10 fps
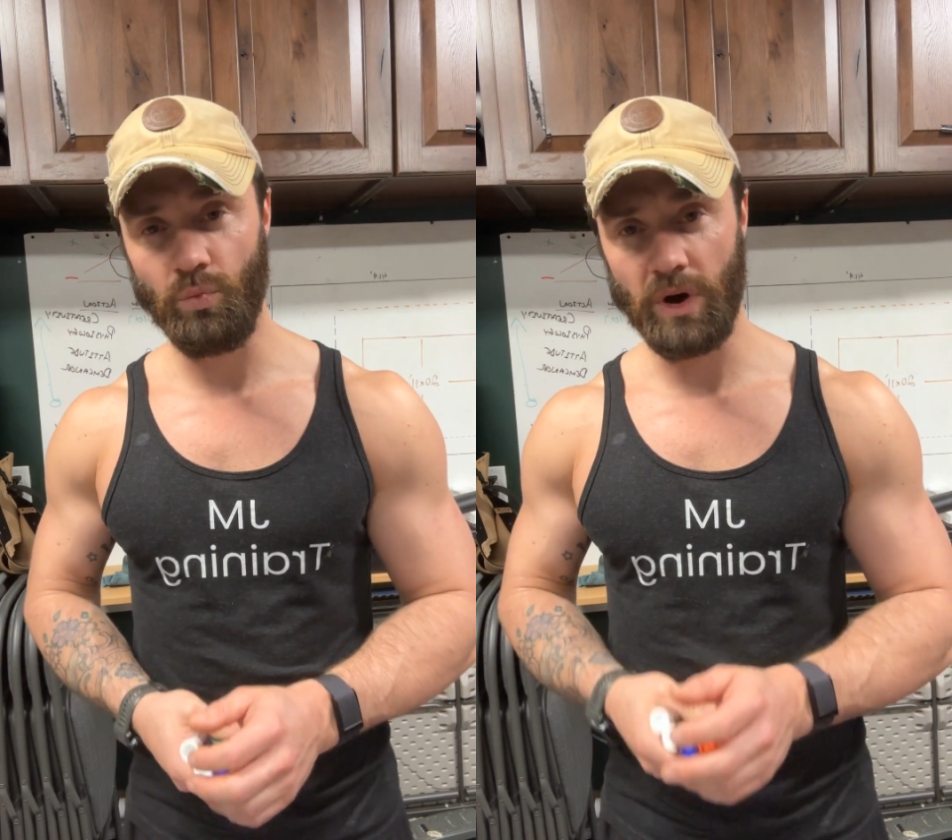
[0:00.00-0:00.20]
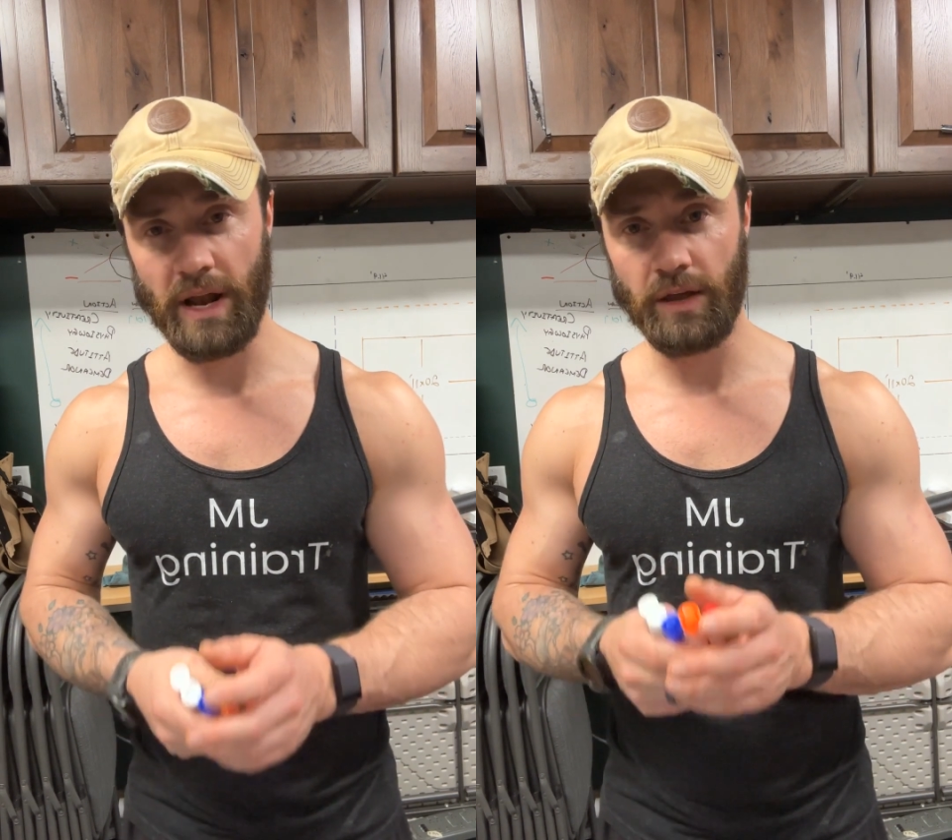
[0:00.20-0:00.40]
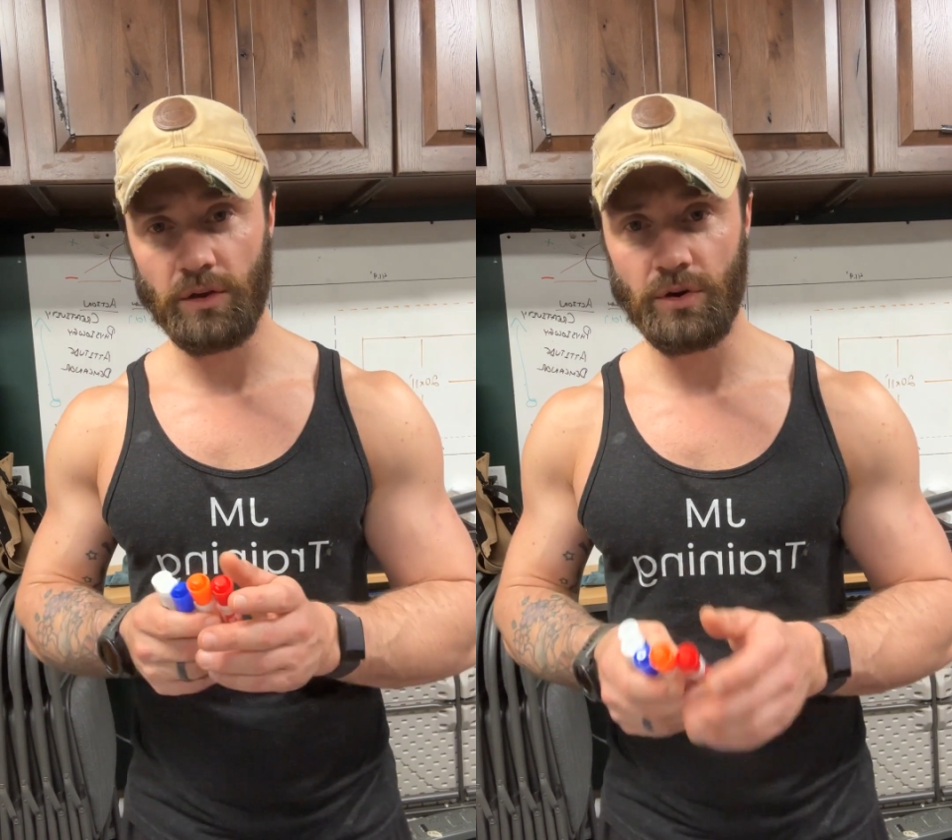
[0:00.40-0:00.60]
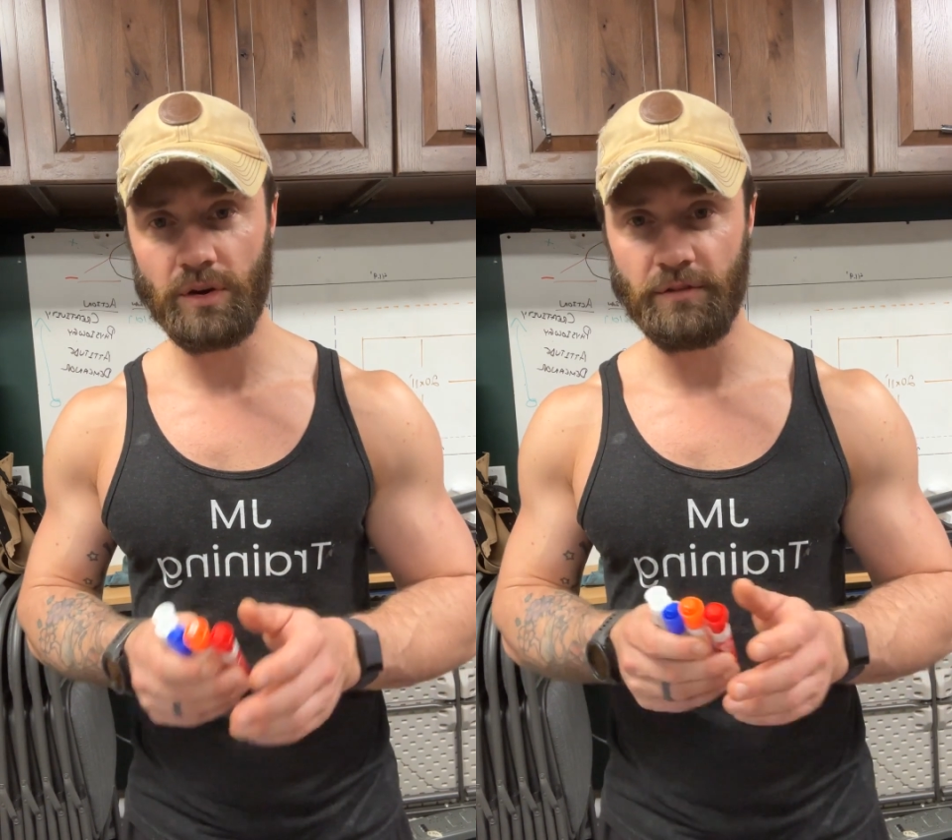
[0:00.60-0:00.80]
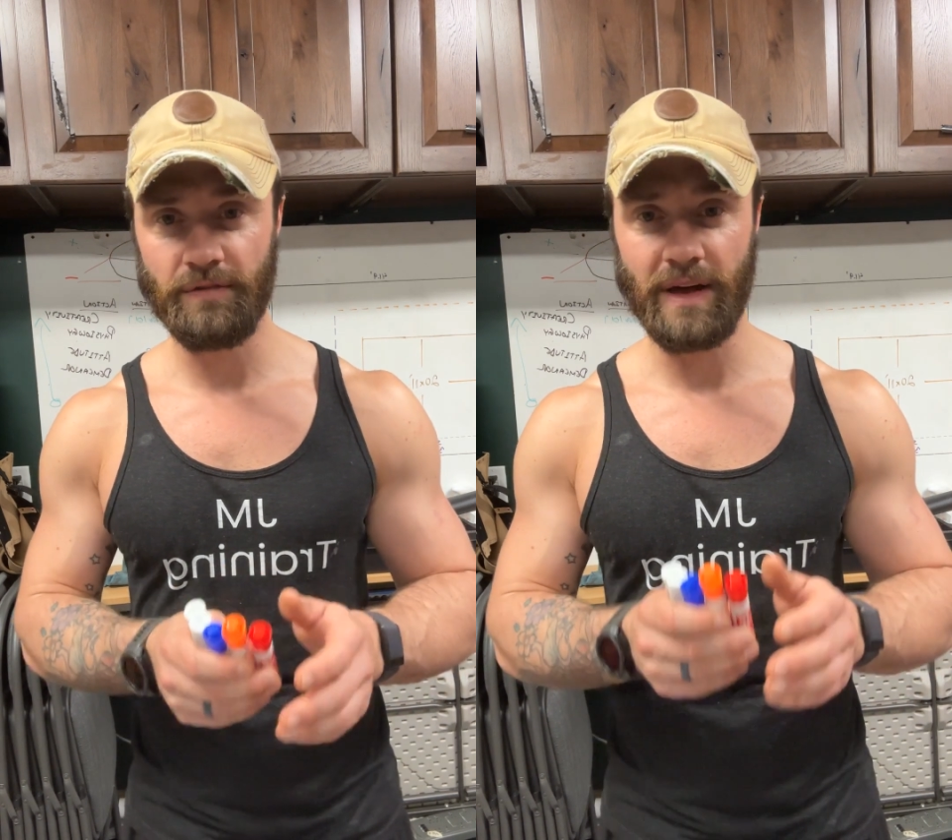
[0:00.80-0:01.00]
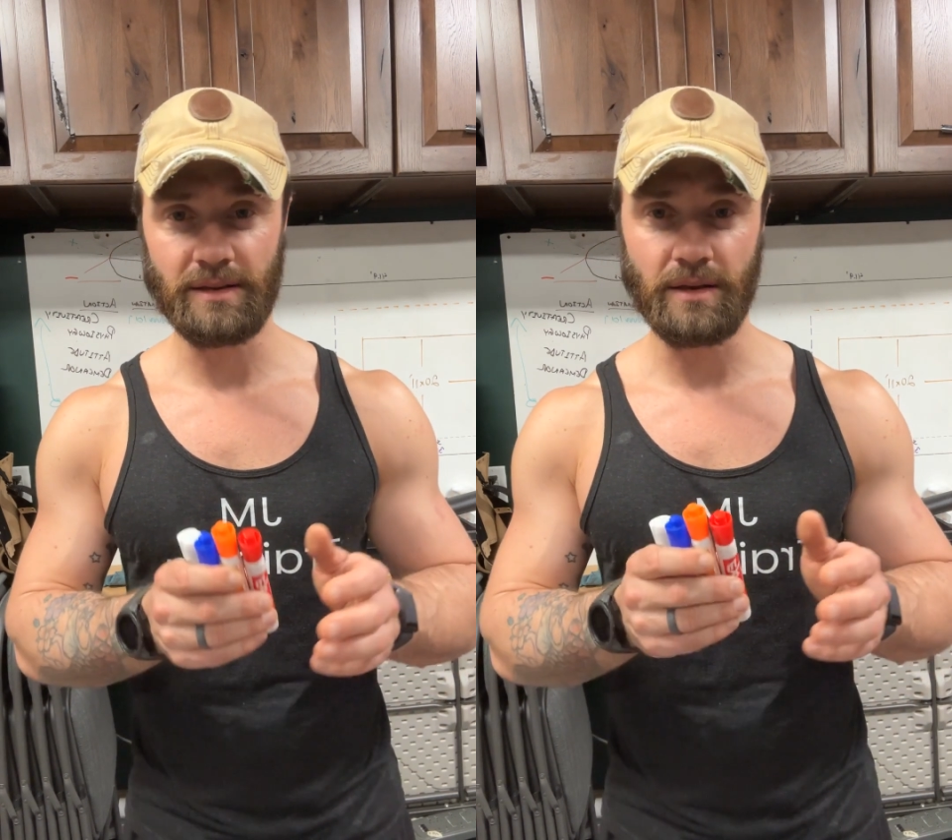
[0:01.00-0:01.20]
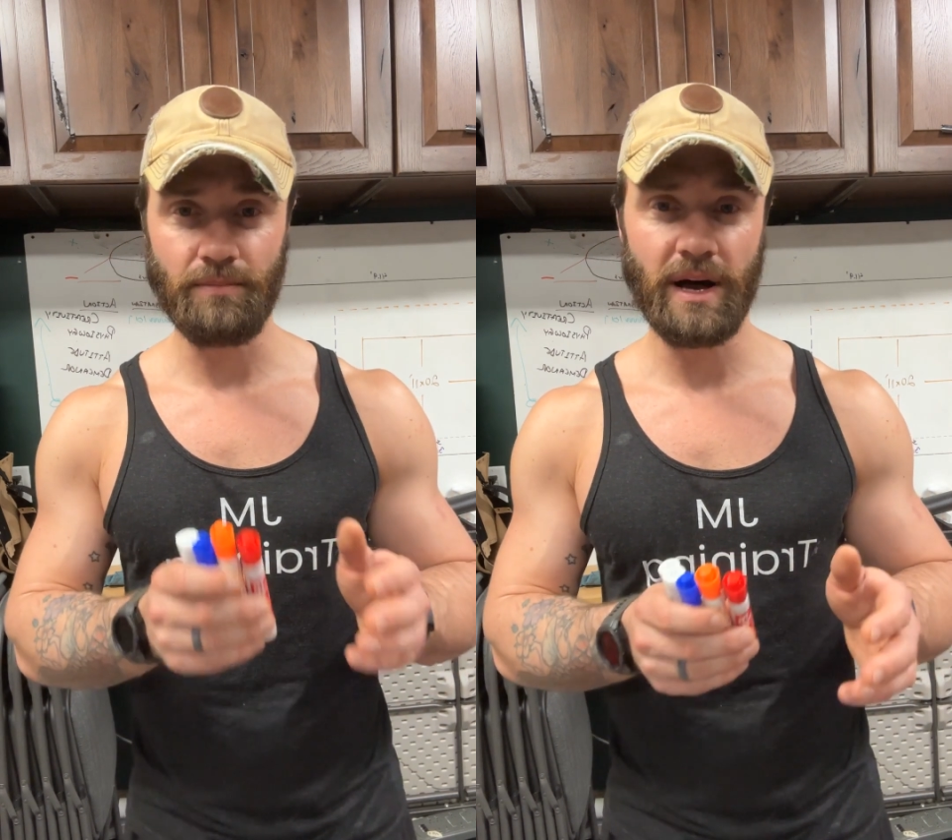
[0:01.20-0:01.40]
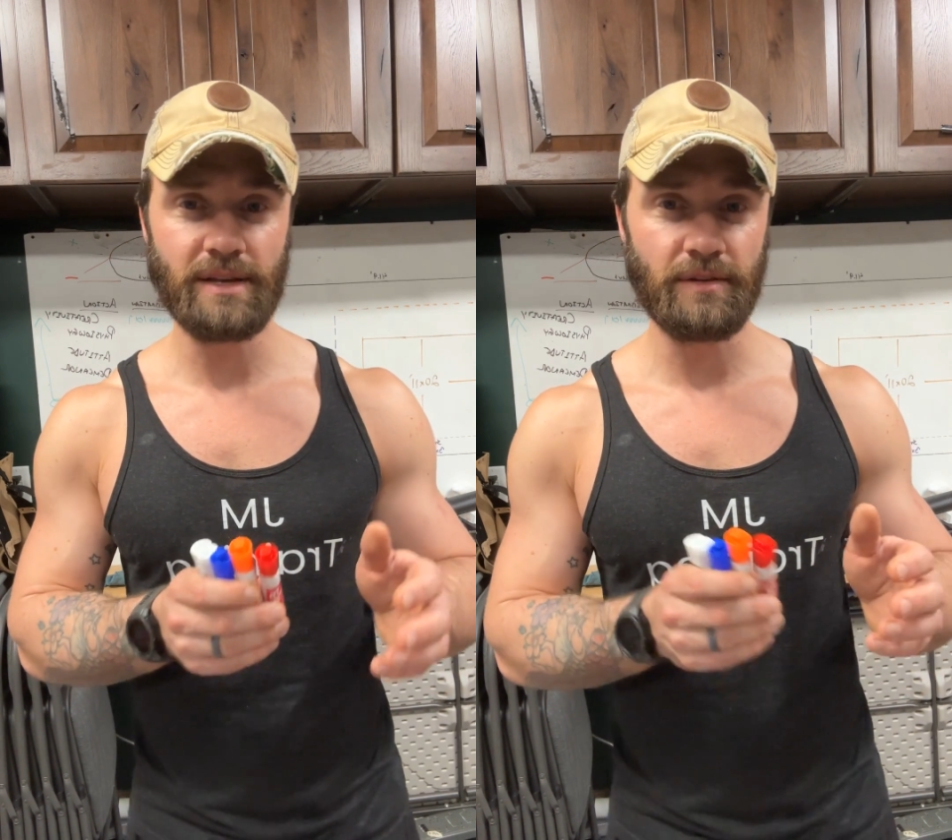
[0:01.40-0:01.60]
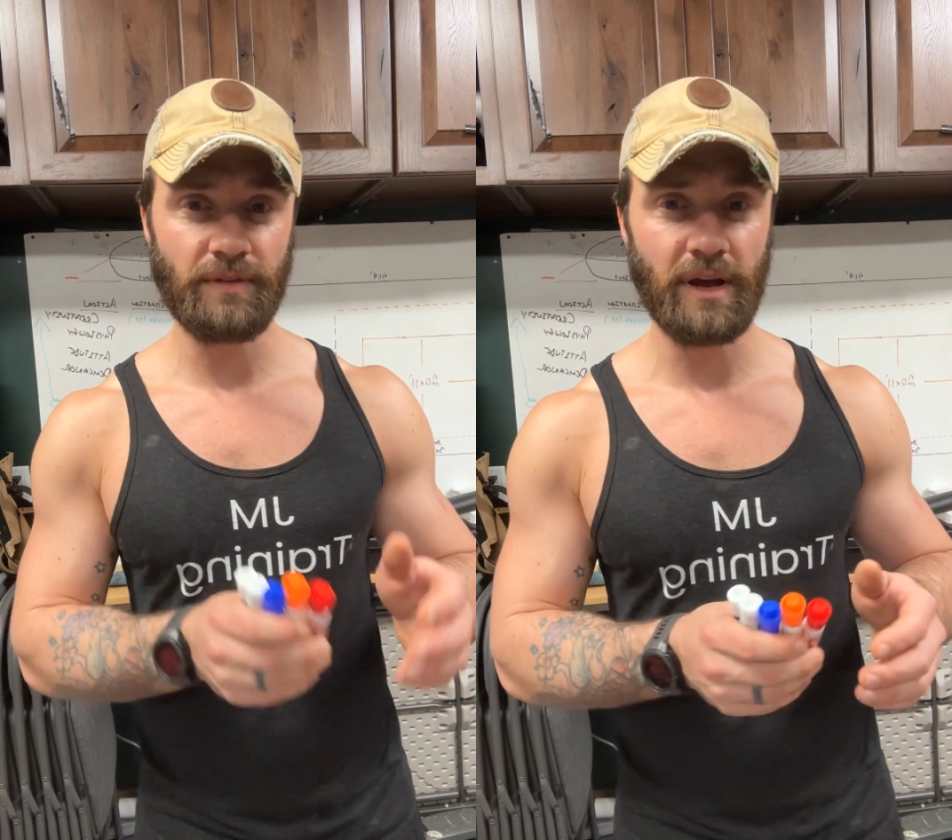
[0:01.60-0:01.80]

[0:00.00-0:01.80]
what I could affect in a positive